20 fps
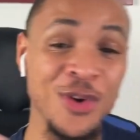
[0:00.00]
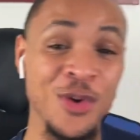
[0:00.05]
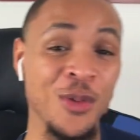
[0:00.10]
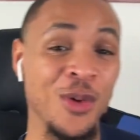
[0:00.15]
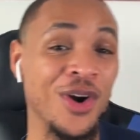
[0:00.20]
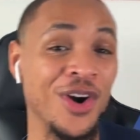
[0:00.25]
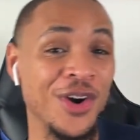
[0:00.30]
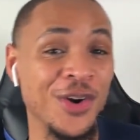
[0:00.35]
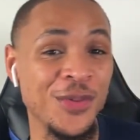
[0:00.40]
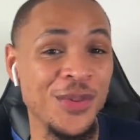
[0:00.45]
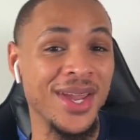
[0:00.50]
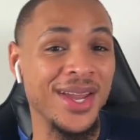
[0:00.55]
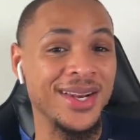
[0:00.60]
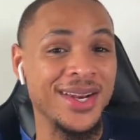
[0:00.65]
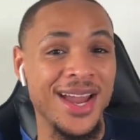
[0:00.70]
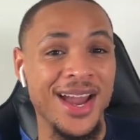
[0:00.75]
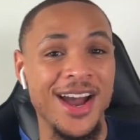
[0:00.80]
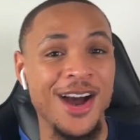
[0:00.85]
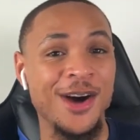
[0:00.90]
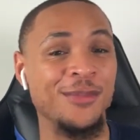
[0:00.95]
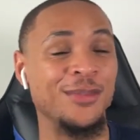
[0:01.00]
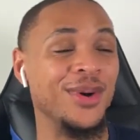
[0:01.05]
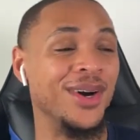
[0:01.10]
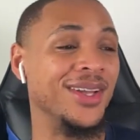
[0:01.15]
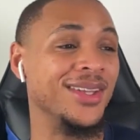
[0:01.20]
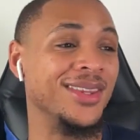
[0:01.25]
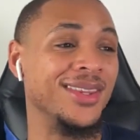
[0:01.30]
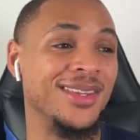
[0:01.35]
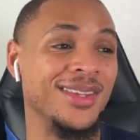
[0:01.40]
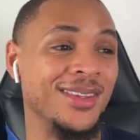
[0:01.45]
world we're in now,
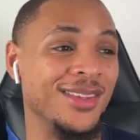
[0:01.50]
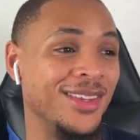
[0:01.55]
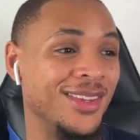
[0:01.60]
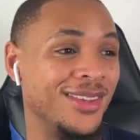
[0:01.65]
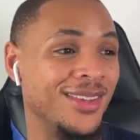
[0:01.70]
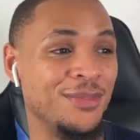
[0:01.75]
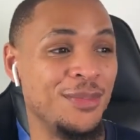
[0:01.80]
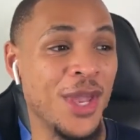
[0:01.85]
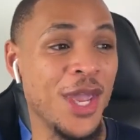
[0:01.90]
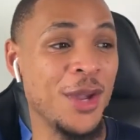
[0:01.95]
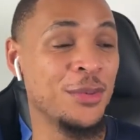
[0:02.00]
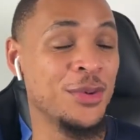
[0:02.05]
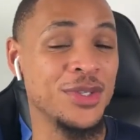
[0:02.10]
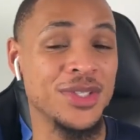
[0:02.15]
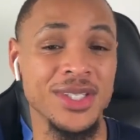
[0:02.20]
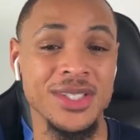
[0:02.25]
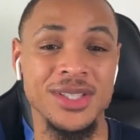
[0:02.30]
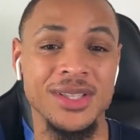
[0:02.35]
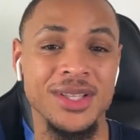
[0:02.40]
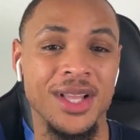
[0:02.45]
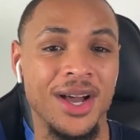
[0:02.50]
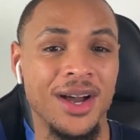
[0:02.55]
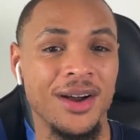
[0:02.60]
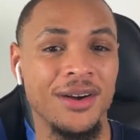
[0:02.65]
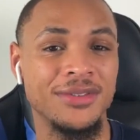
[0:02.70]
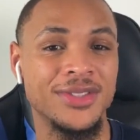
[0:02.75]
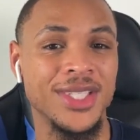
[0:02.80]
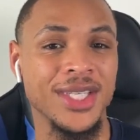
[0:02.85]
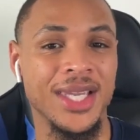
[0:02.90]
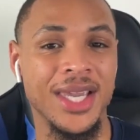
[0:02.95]
but people just
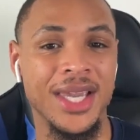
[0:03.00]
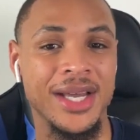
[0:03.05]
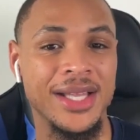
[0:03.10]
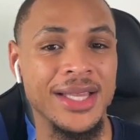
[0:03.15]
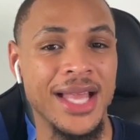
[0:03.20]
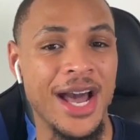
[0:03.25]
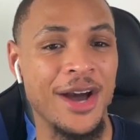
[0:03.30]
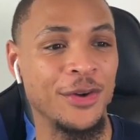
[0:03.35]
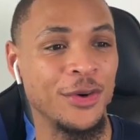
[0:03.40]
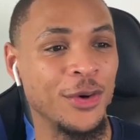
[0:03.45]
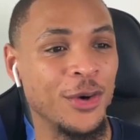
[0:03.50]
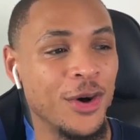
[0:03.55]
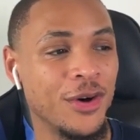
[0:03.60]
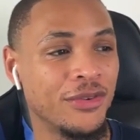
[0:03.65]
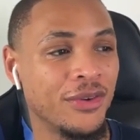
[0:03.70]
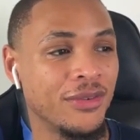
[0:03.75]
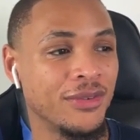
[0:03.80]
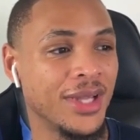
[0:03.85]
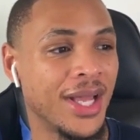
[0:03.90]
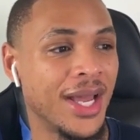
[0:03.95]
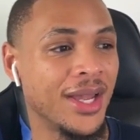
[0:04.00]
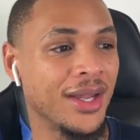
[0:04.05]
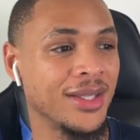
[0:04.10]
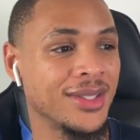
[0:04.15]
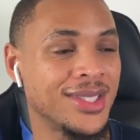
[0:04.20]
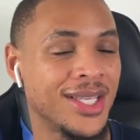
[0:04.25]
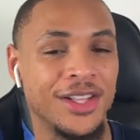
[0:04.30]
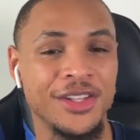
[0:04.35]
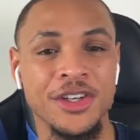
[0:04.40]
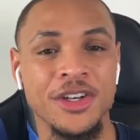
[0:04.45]
love to get clout off of like
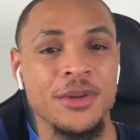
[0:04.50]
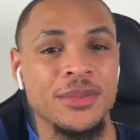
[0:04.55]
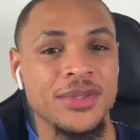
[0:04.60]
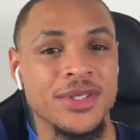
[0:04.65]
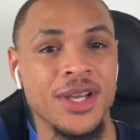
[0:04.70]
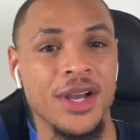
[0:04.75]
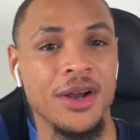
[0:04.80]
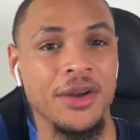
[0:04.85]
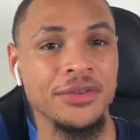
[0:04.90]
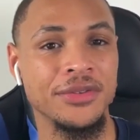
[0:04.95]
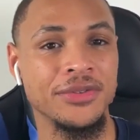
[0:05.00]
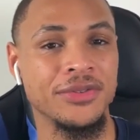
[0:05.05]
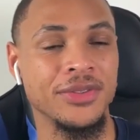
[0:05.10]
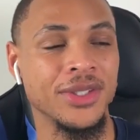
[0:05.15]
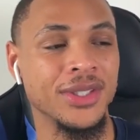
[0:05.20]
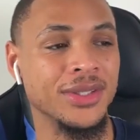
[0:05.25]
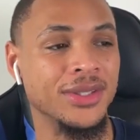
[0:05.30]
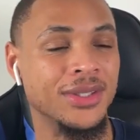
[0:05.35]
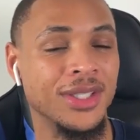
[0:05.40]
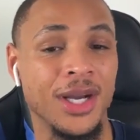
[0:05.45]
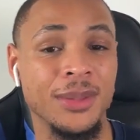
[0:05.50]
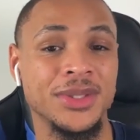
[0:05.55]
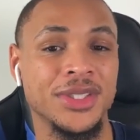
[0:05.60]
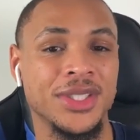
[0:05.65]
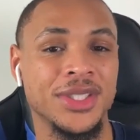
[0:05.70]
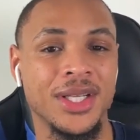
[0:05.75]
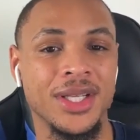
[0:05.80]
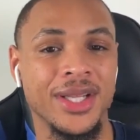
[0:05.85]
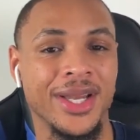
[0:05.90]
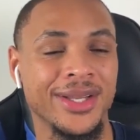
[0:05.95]
telling themselves for dumb
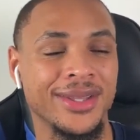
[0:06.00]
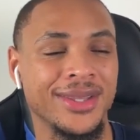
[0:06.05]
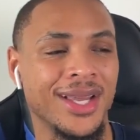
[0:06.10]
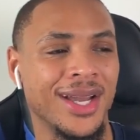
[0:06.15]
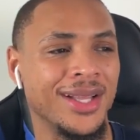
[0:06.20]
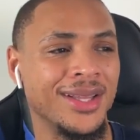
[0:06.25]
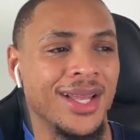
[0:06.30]
shit like that.